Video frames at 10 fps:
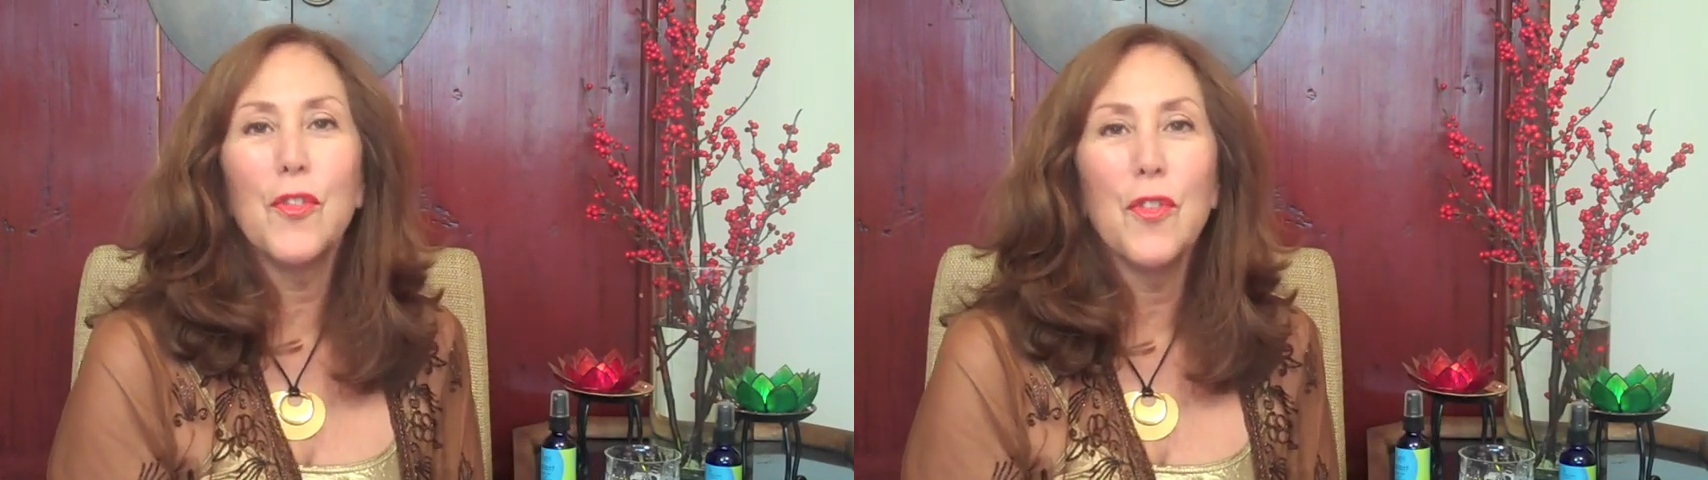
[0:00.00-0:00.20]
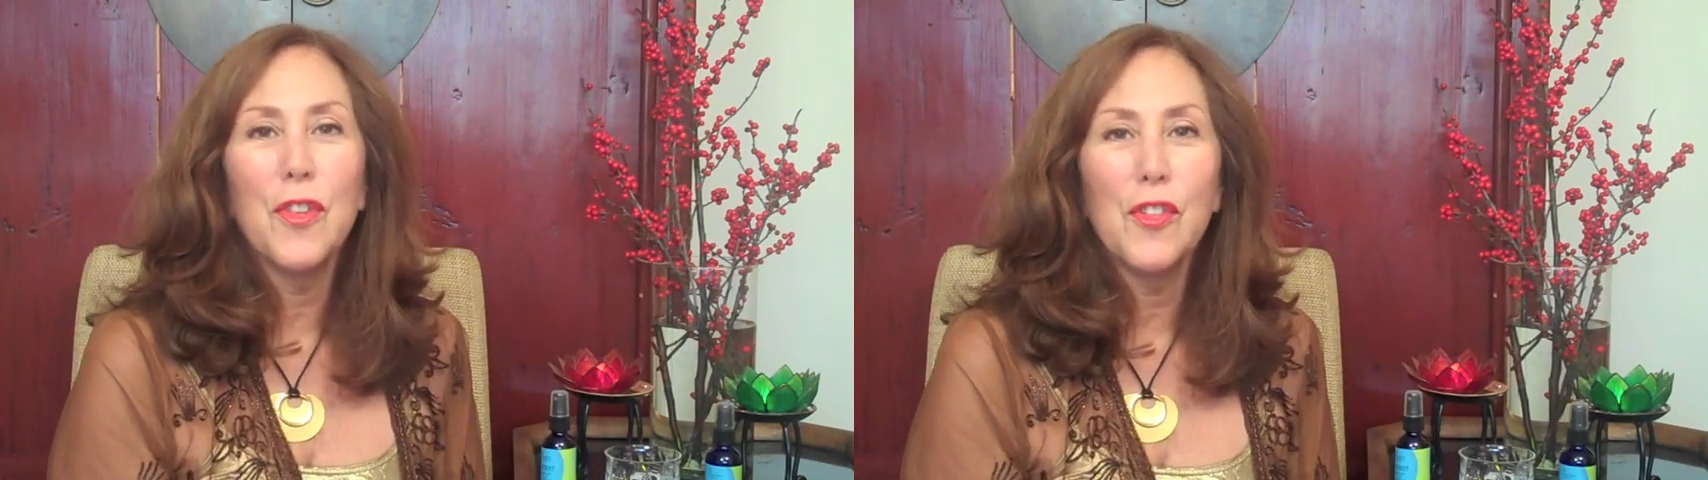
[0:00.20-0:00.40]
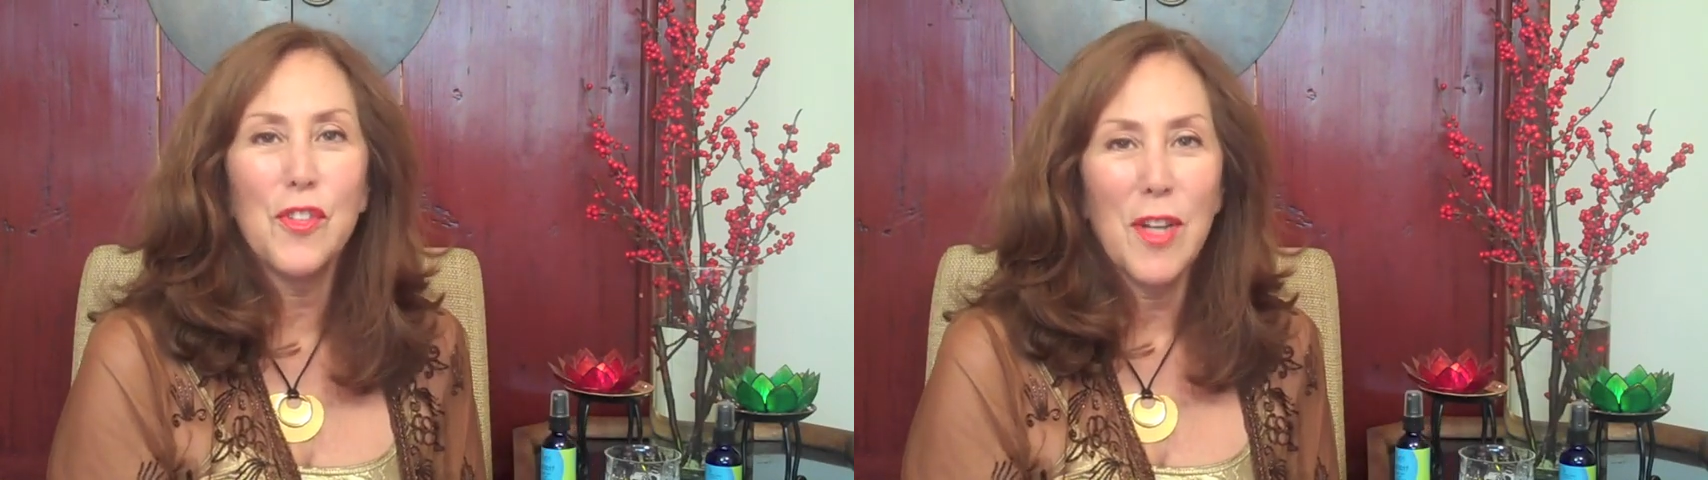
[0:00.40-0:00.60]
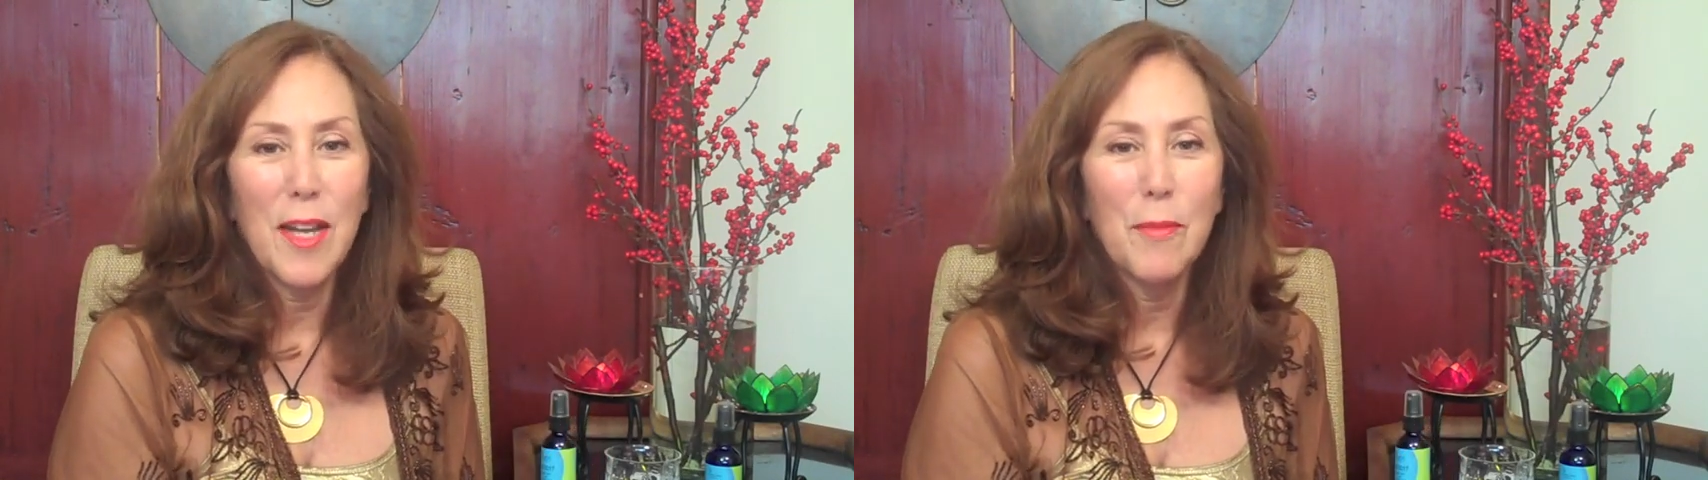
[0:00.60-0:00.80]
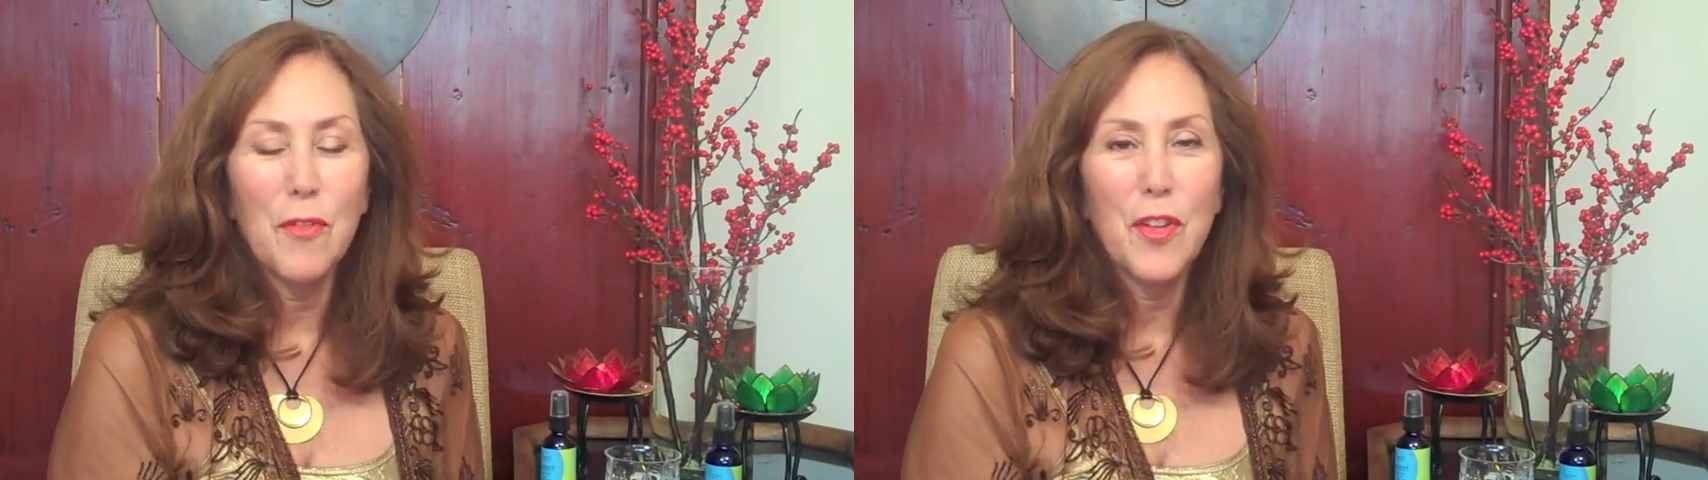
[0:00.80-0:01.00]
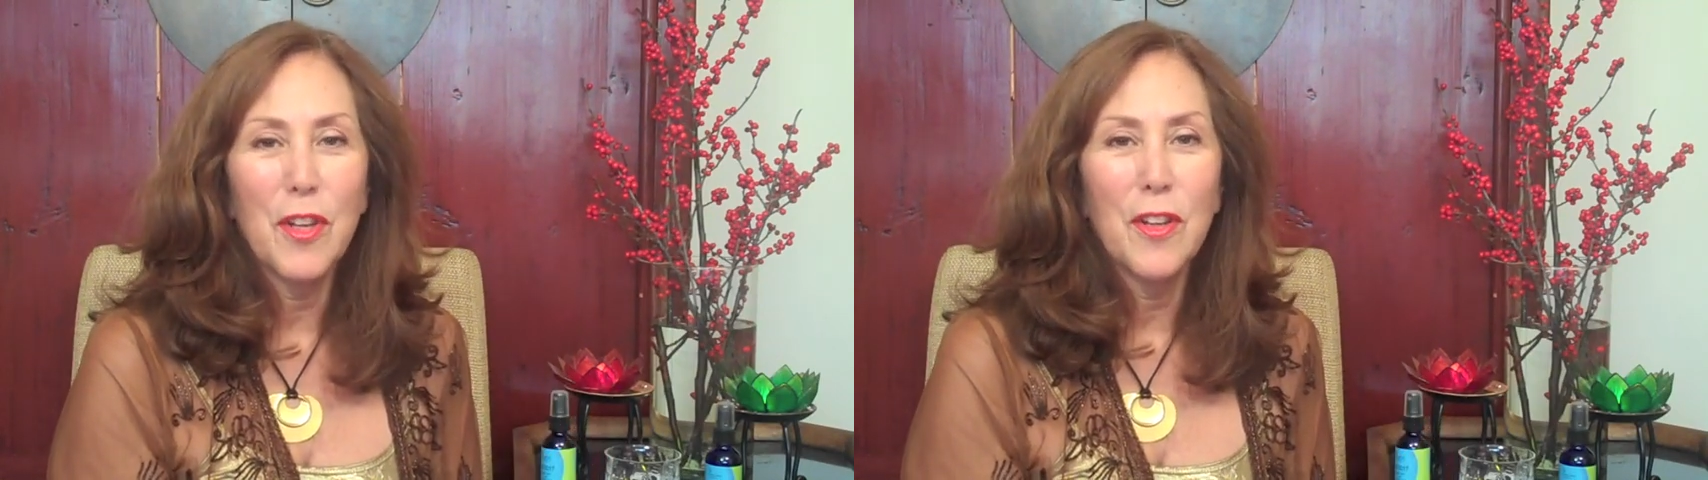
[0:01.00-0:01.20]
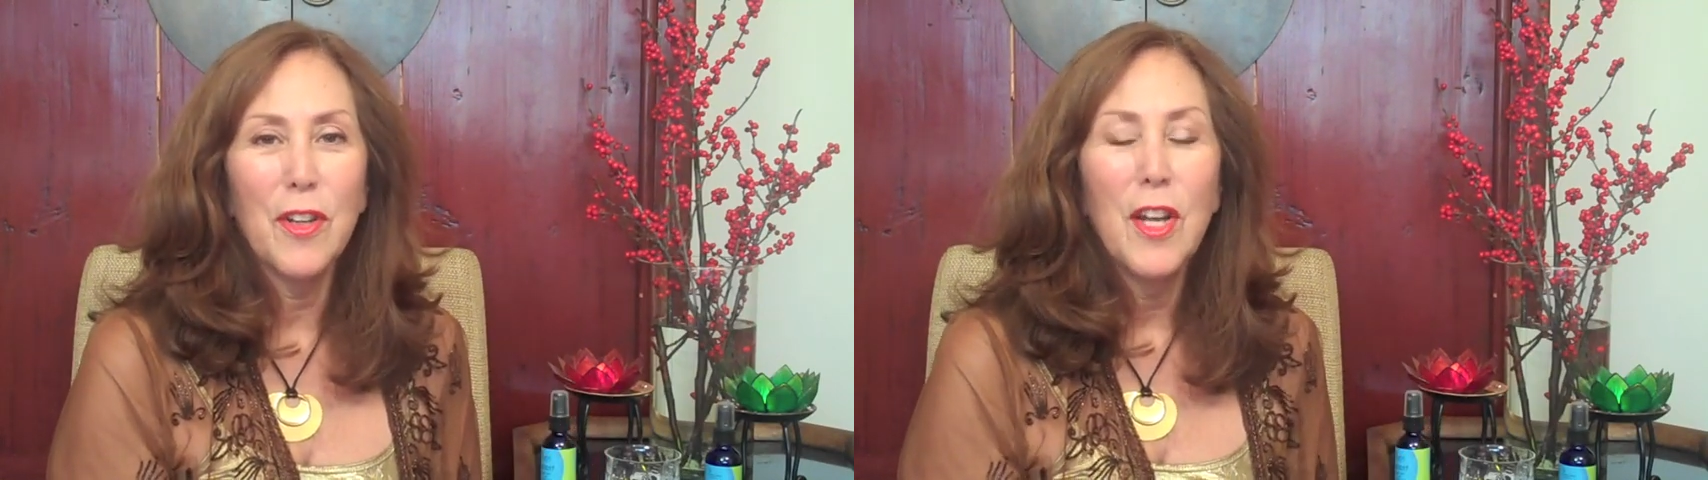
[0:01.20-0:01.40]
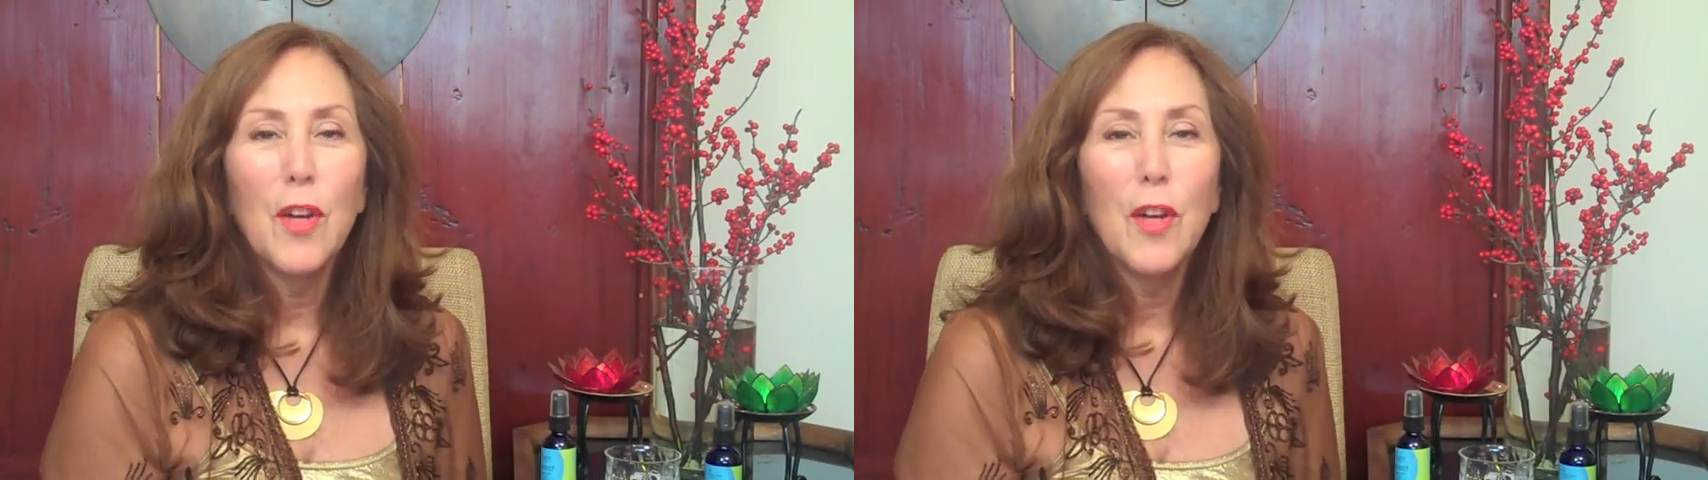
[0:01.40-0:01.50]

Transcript: for this time of year.